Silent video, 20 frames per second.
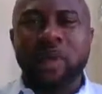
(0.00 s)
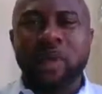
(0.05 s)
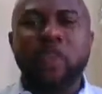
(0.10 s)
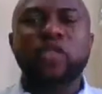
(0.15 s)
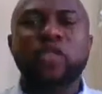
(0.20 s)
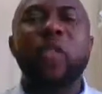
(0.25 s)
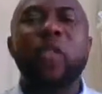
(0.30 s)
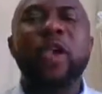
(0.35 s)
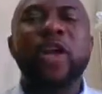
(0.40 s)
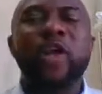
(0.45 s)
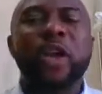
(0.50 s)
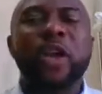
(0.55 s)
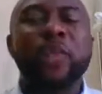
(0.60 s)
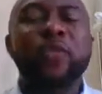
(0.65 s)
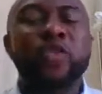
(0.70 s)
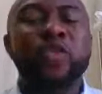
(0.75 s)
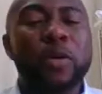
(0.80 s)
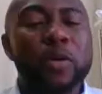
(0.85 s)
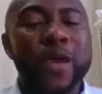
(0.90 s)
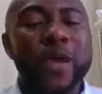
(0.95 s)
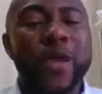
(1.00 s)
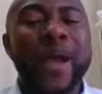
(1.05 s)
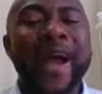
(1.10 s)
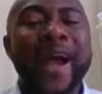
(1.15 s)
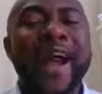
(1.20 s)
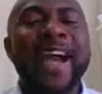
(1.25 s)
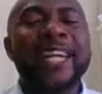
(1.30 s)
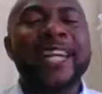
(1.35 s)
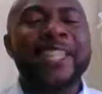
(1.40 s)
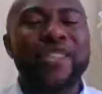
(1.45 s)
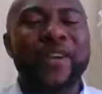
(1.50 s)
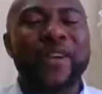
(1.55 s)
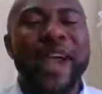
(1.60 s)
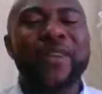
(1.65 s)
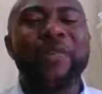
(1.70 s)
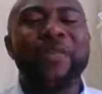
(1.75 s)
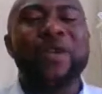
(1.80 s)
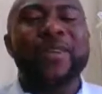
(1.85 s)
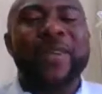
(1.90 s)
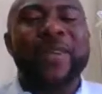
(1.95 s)
So when they come to me, I try
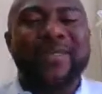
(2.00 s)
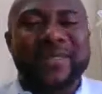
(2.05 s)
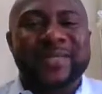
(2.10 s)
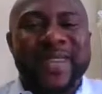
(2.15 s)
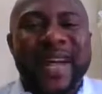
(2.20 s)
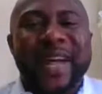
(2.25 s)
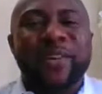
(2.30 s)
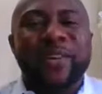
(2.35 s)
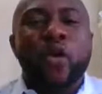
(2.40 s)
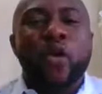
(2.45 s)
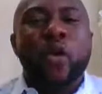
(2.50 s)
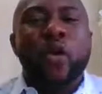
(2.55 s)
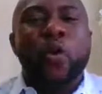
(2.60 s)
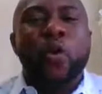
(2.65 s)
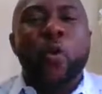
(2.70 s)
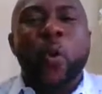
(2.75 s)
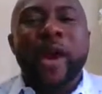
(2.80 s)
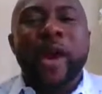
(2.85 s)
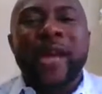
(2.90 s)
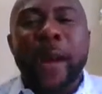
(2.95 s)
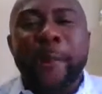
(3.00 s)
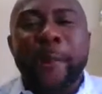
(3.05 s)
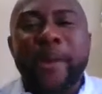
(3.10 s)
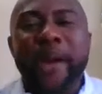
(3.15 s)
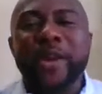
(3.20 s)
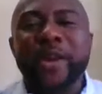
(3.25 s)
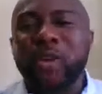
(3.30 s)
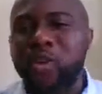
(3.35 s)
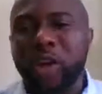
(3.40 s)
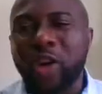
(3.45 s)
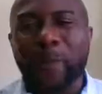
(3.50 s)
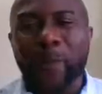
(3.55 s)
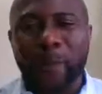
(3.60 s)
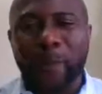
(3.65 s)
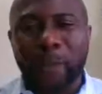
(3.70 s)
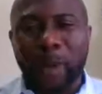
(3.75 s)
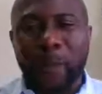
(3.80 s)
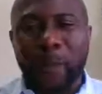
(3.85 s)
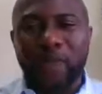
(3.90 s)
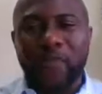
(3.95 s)
to understand where that pain is coming
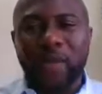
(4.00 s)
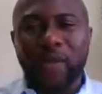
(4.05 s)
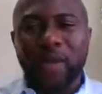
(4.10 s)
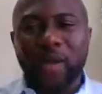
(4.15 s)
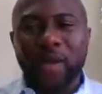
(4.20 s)
from.